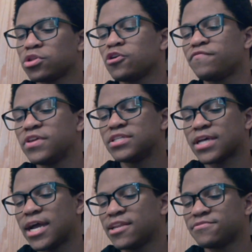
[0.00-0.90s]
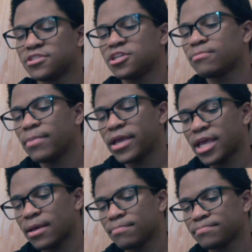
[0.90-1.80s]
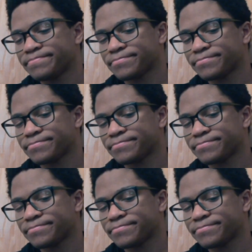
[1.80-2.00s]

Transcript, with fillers: Luffy is kind of still make him